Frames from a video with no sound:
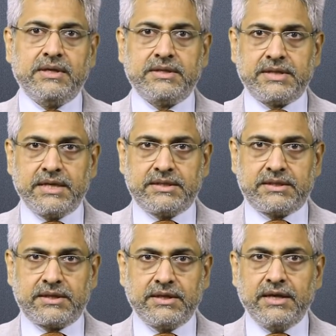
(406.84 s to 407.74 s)

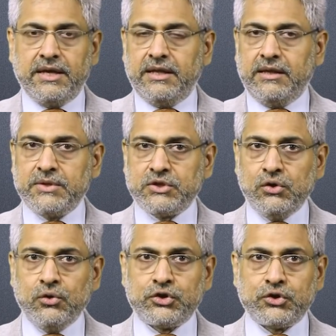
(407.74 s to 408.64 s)
Sixth, there was
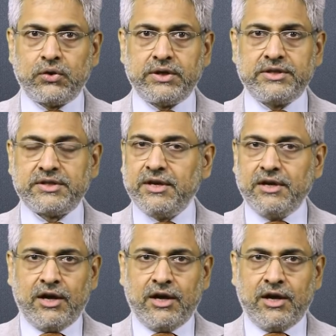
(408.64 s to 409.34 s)
no shortage